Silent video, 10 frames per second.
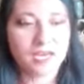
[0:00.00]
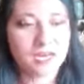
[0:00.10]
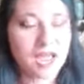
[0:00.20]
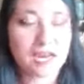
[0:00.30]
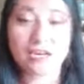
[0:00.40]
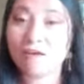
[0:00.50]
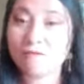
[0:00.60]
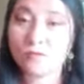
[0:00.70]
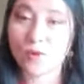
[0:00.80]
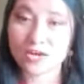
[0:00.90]
And I
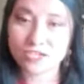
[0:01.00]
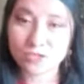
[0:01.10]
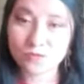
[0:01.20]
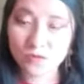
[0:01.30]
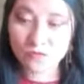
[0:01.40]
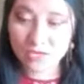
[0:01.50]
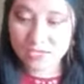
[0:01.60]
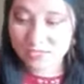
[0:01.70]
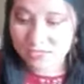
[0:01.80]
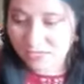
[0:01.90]
loved watching
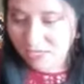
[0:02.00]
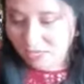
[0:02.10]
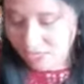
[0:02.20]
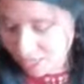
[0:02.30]
movies.